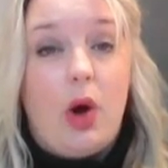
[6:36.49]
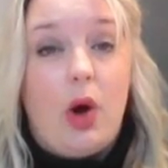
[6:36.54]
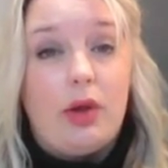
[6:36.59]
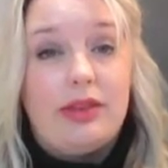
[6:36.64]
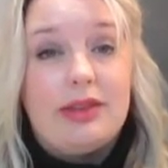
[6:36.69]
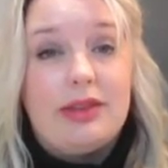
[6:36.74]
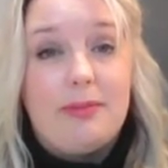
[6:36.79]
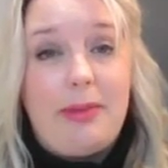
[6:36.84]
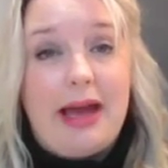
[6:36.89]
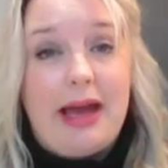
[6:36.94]

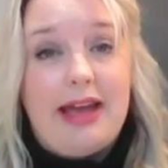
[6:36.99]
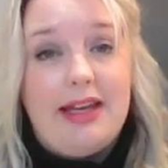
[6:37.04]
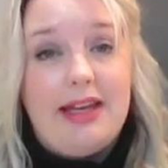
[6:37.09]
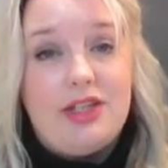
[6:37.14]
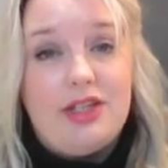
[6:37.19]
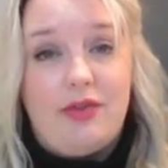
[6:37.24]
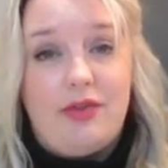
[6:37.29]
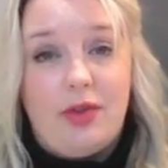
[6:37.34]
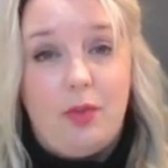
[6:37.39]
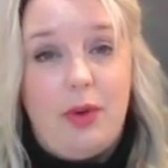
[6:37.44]
on the
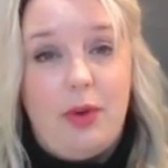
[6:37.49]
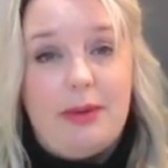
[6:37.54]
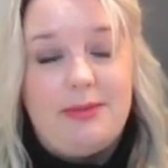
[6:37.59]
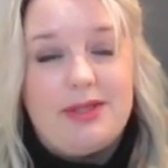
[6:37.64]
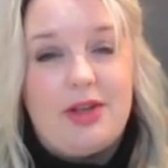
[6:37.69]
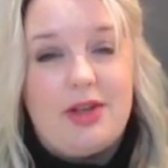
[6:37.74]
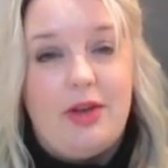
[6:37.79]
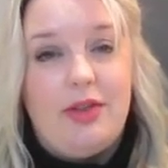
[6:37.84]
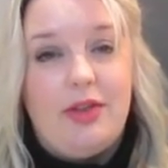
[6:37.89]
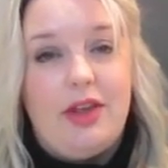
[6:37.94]
page of the
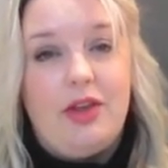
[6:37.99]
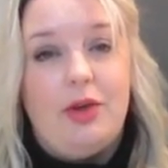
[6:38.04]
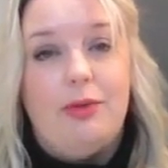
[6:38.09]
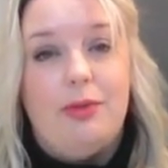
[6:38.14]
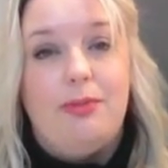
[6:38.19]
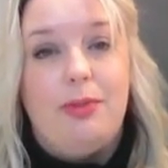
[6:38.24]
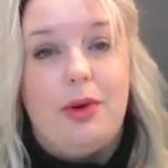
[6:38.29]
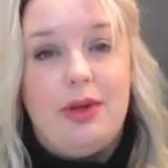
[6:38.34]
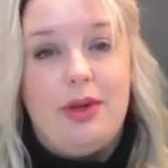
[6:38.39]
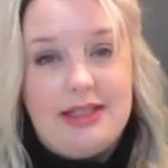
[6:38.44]
website that
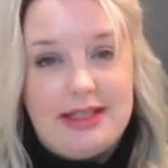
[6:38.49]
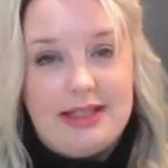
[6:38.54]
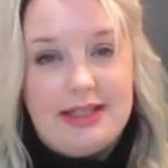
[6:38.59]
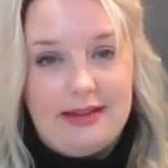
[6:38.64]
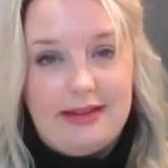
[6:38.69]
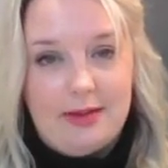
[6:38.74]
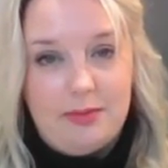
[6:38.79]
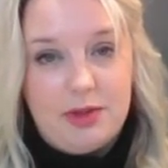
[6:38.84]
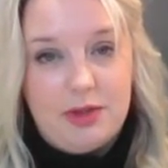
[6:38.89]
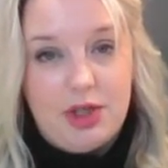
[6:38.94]
you're
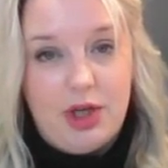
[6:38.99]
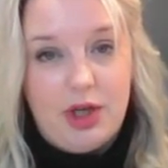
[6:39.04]
pointing them